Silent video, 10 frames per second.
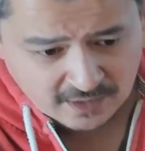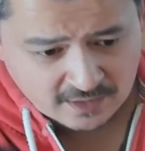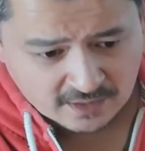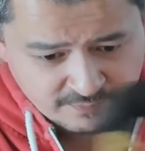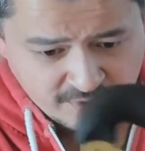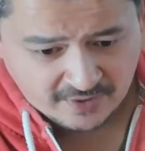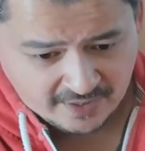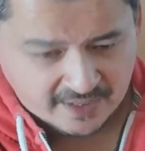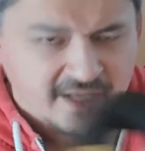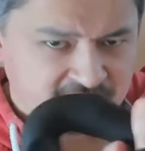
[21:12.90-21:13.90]
kind of put it,
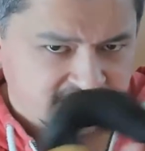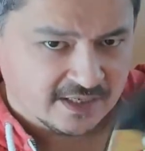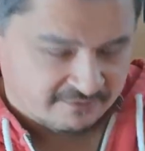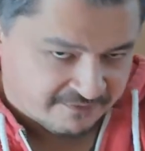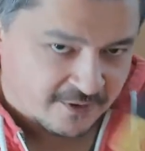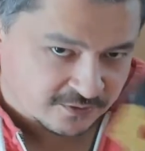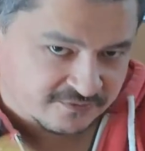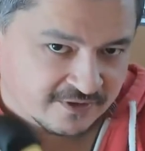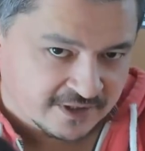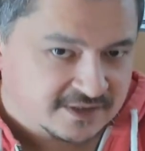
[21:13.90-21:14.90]
and it feels
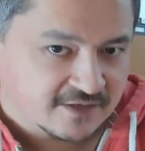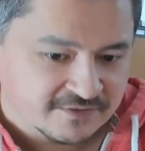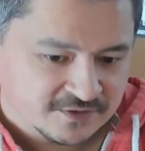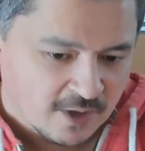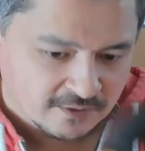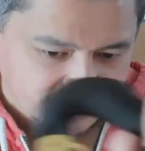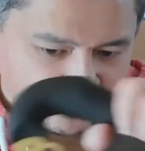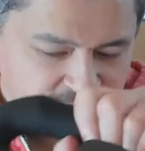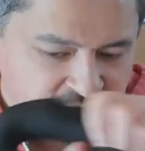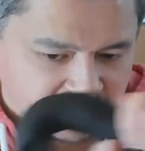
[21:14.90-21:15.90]
really stiff as well. It's
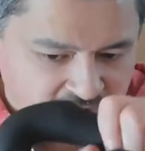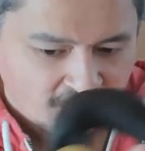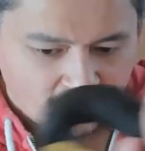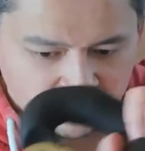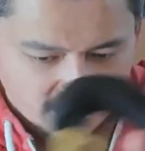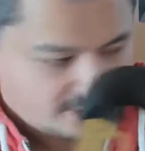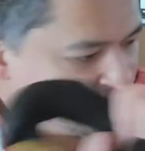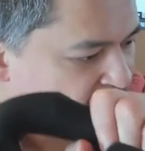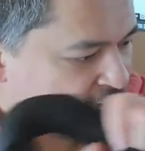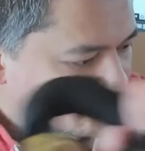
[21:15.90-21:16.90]
not moving a lot when
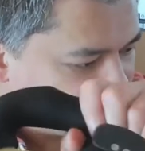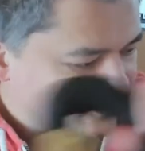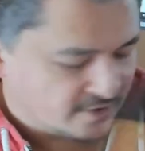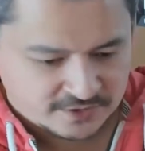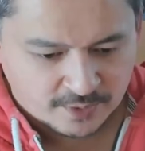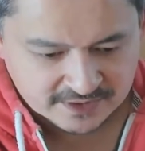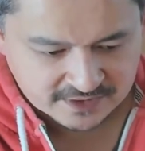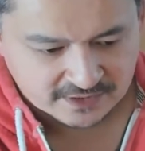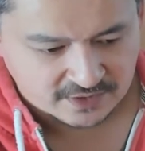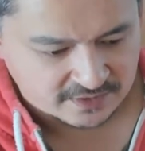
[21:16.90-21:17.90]
I try and twist
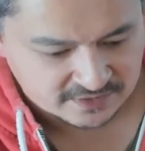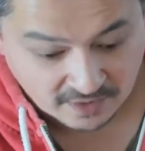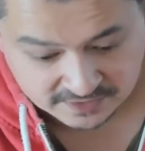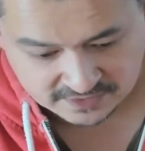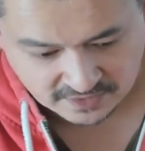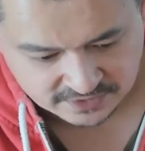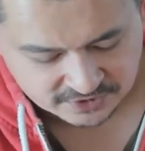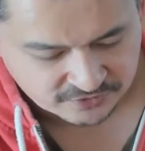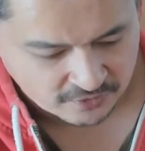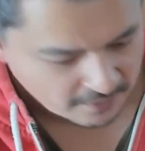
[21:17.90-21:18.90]
it, so it's nice and
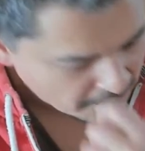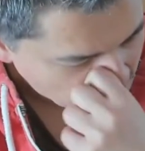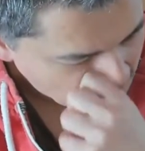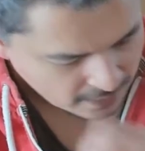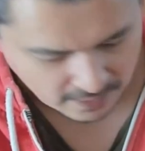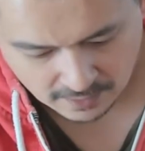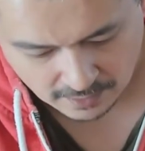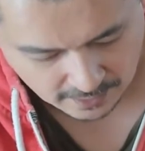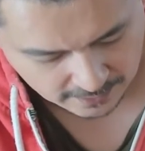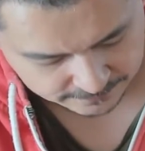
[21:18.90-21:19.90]
strong.
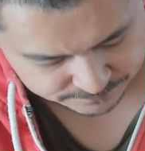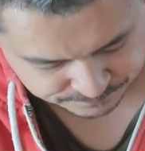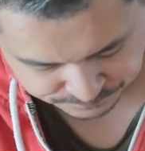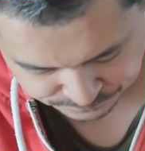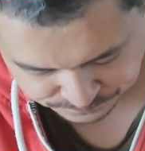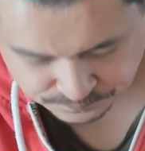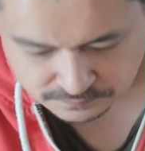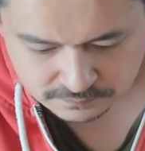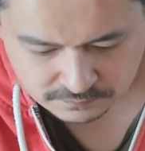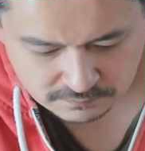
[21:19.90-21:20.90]
One
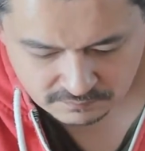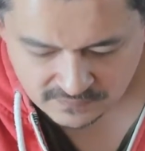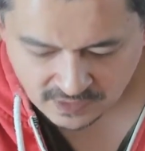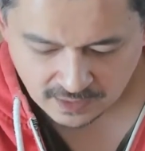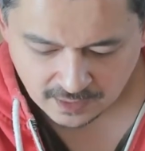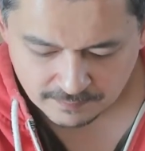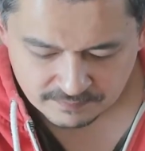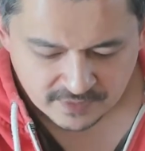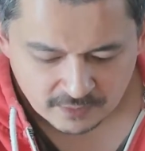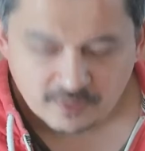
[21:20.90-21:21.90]

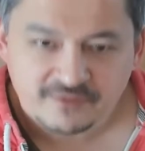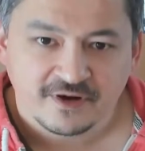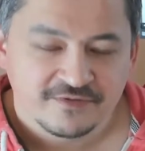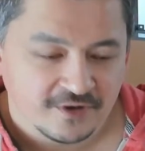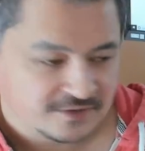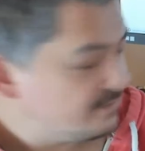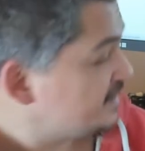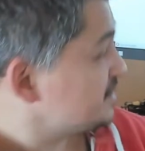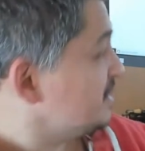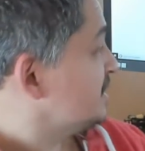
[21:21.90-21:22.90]
thing I forgot to
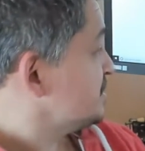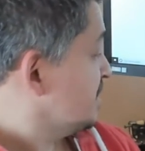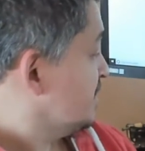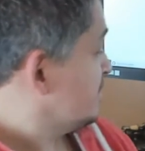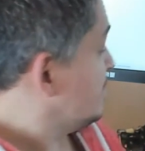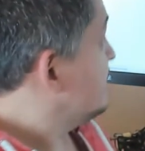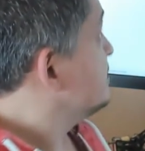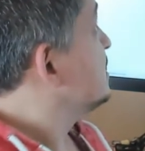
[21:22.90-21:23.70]
mention actually is